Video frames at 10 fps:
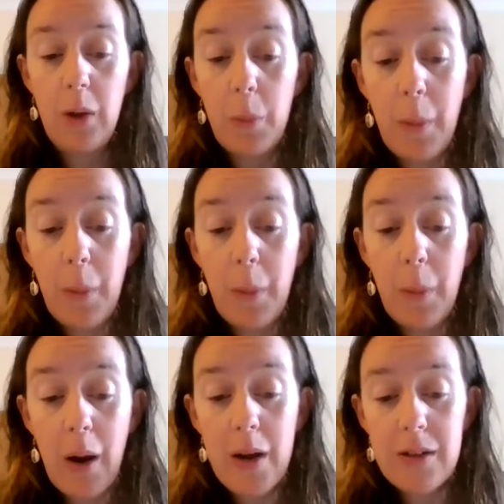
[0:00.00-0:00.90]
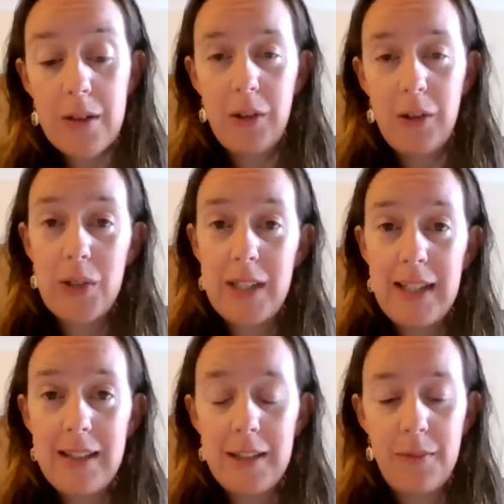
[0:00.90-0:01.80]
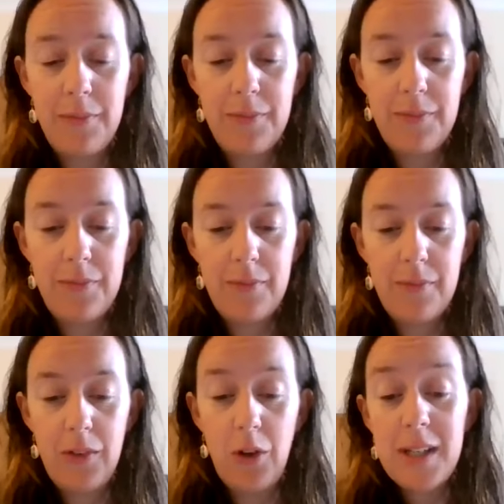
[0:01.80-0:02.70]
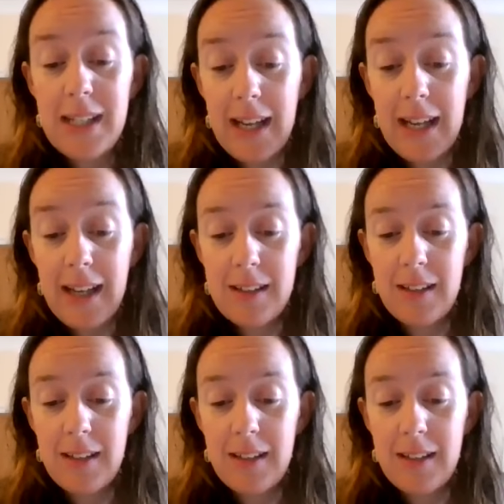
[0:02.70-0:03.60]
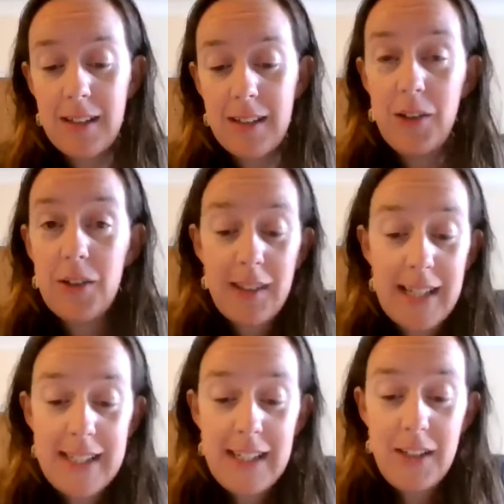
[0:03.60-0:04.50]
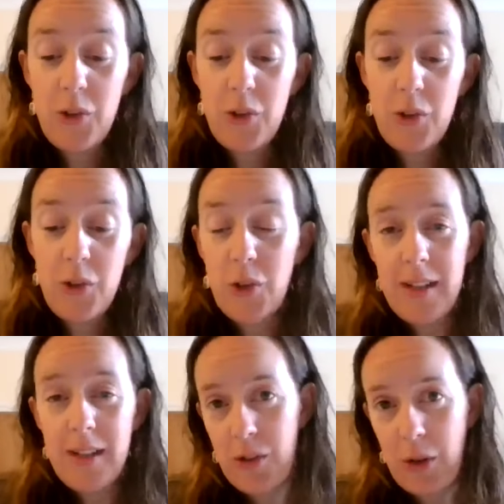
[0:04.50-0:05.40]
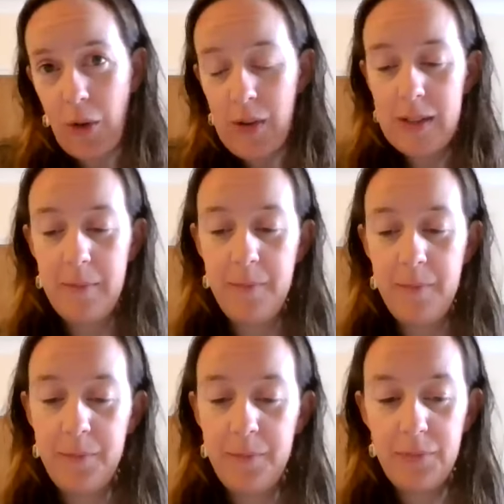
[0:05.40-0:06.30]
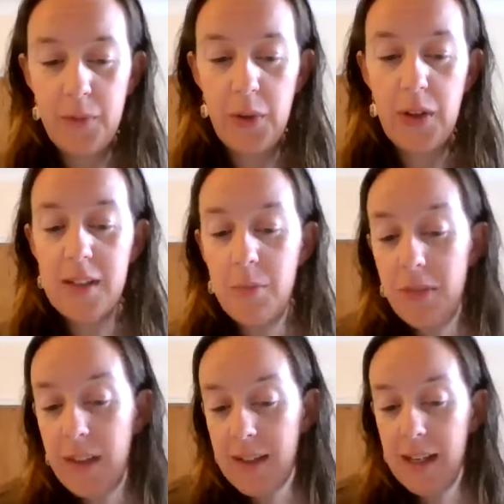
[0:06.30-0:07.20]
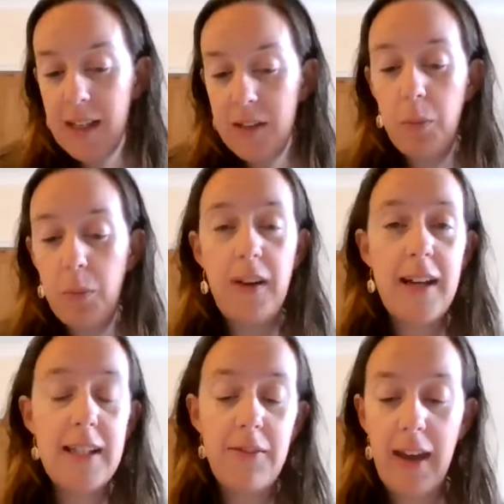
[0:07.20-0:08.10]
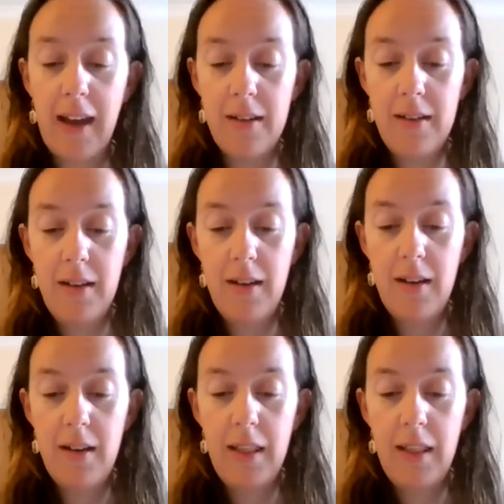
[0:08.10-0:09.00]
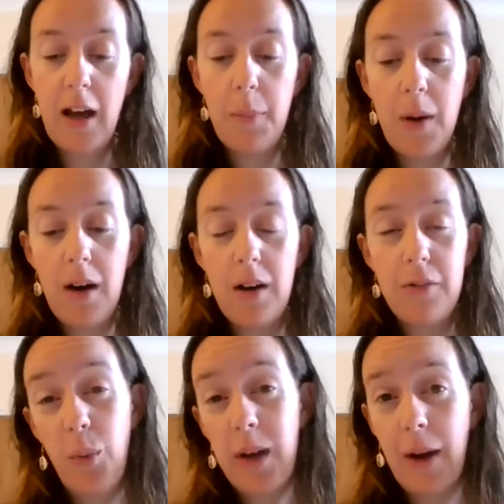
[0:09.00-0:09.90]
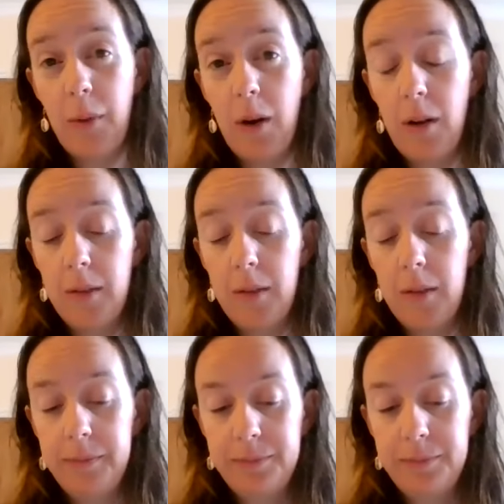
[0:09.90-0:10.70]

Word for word: Your past, your sins, your mistakes, your successes, your joys, and your sorrows, Although some of these things we would prefer to forget, they are part of who we now are.